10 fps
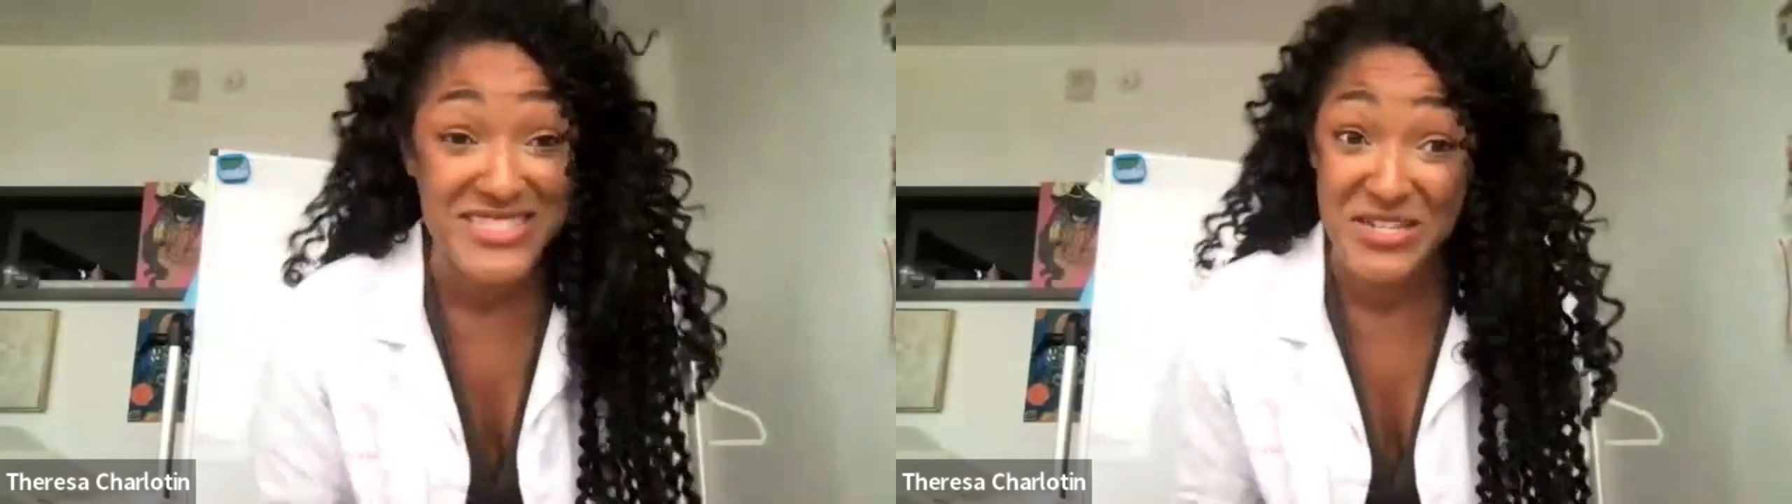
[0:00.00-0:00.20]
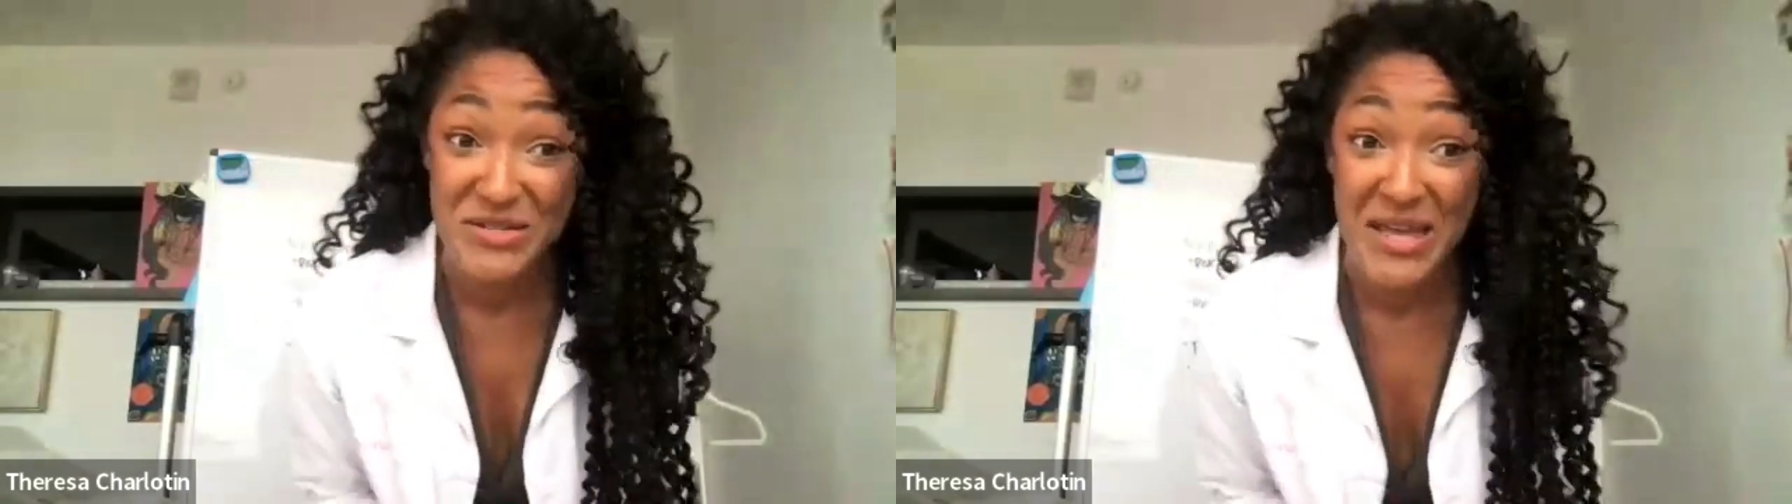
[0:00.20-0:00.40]

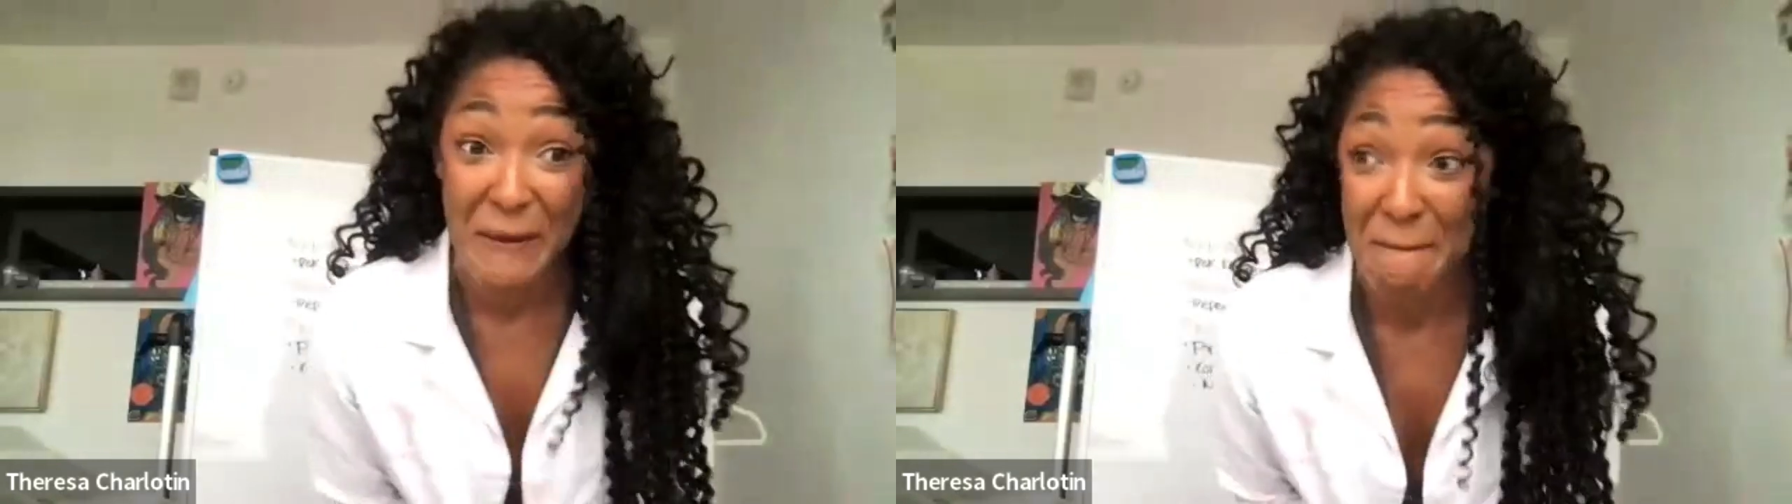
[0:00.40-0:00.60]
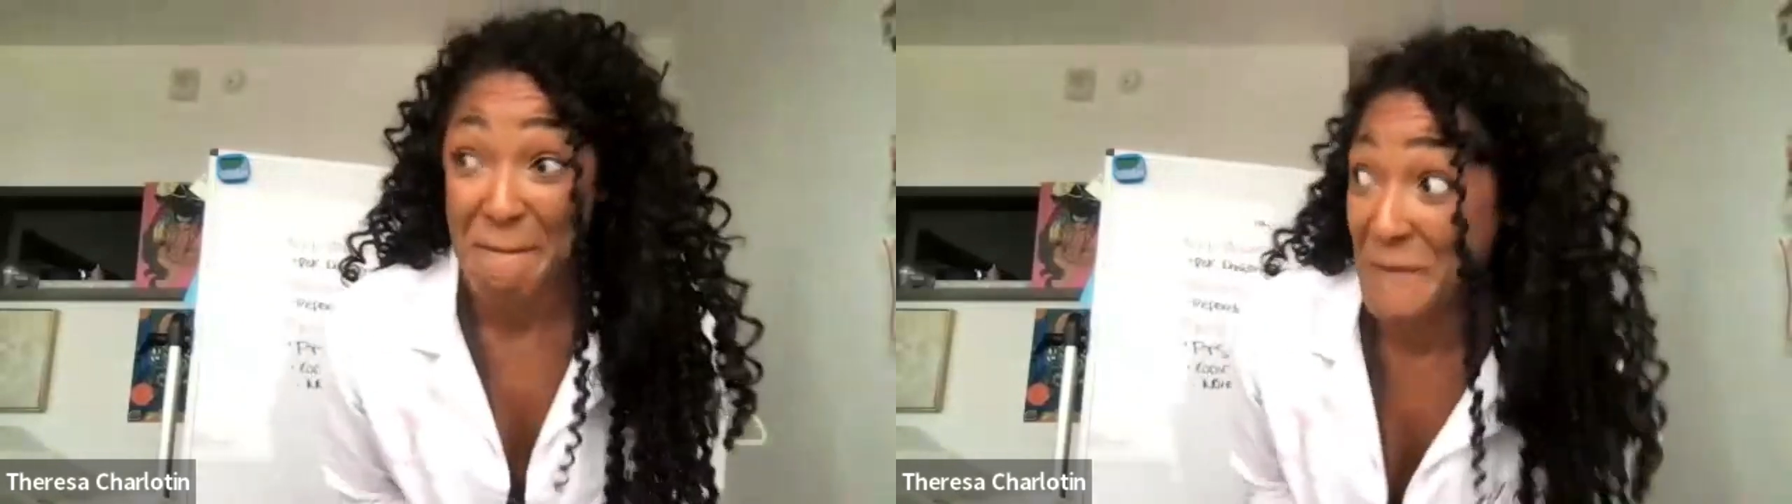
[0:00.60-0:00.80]
She was
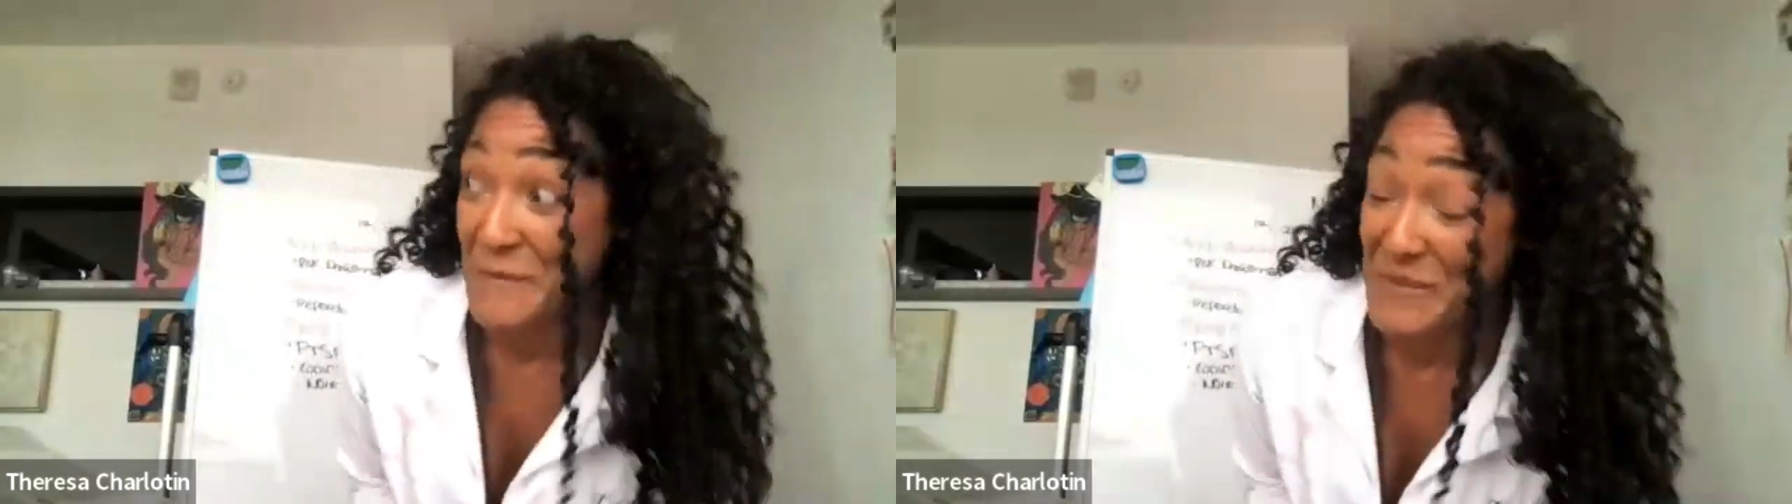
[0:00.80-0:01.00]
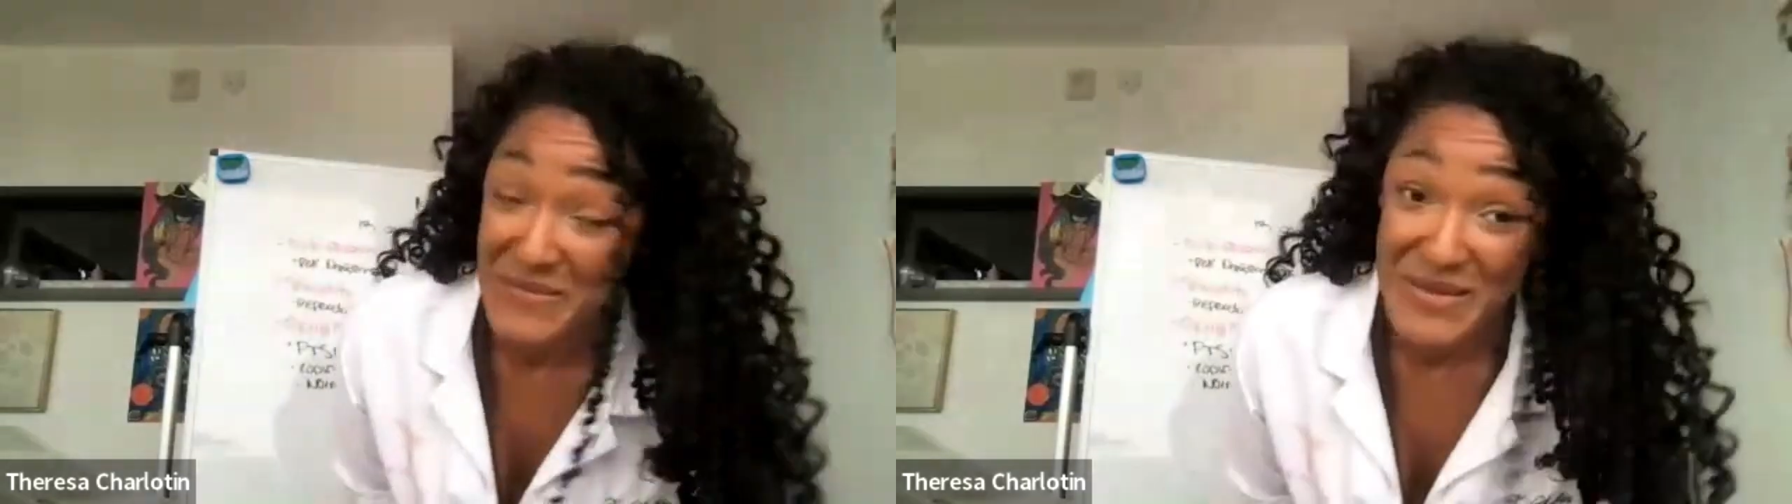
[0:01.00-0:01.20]
like,
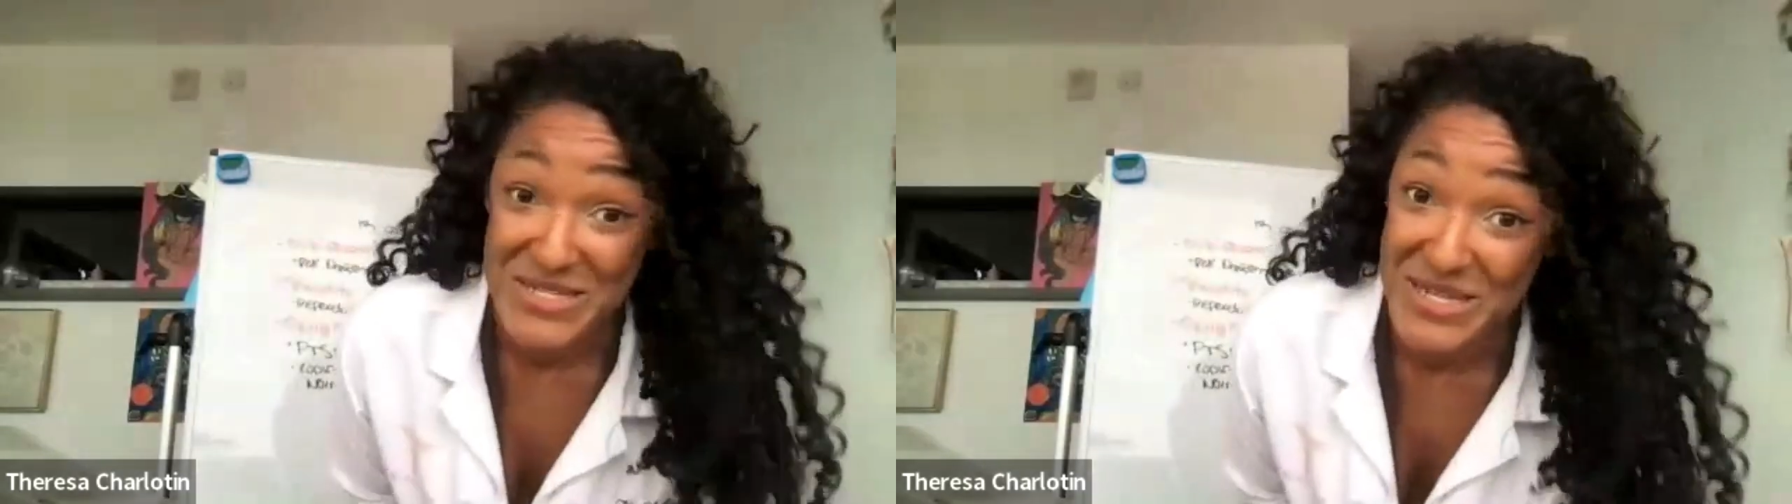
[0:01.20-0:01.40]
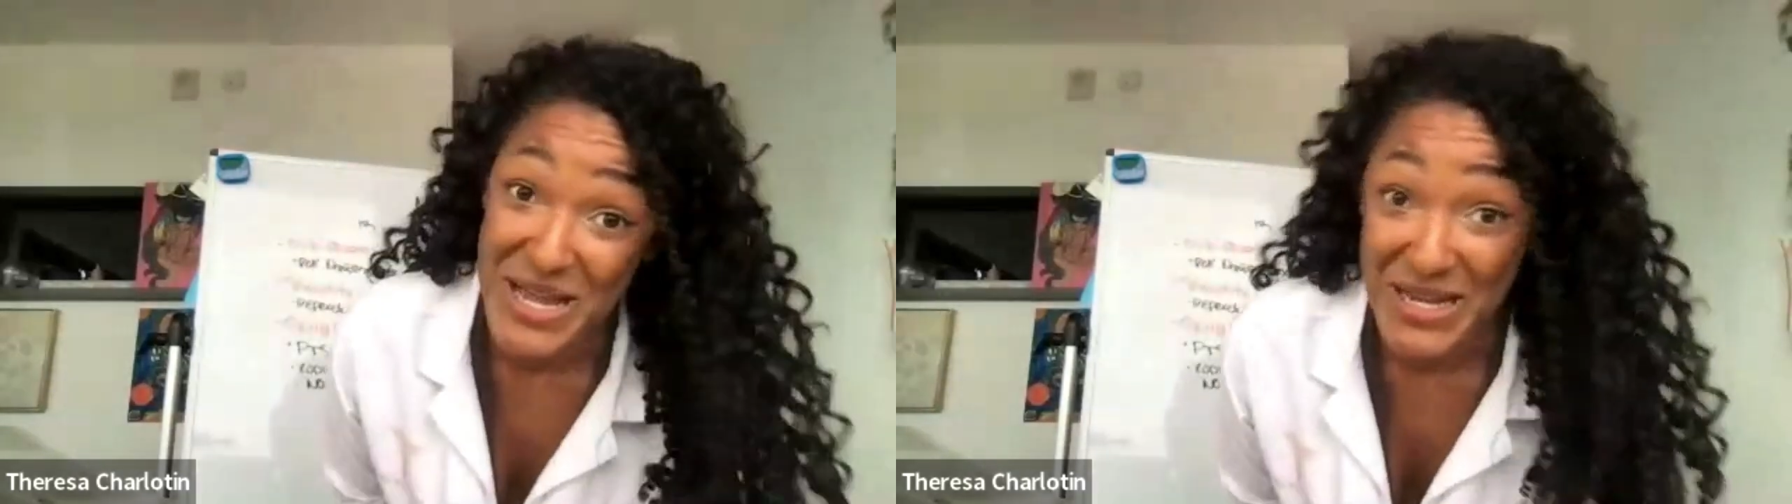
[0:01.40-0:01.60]
she